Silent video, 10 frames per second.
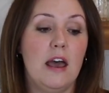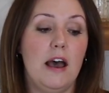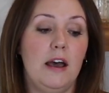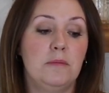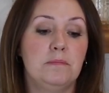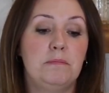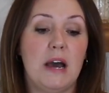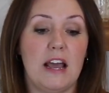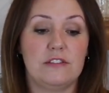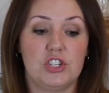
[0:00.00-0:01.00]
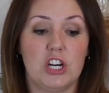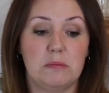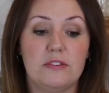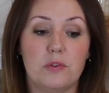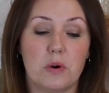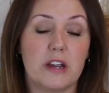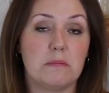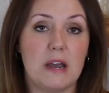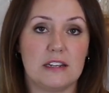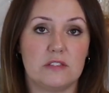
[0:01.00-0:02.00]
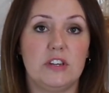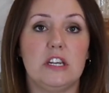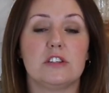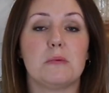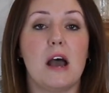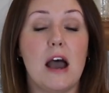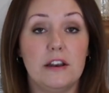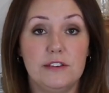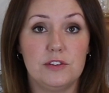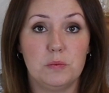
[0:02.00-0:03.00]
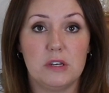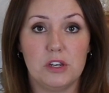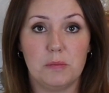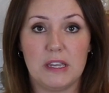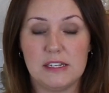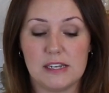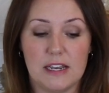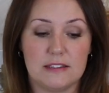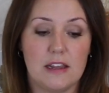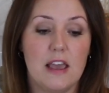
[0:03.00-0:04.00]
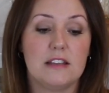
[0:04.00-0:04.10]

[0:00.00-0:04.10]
But I've shared before in past videos about how the window pane test.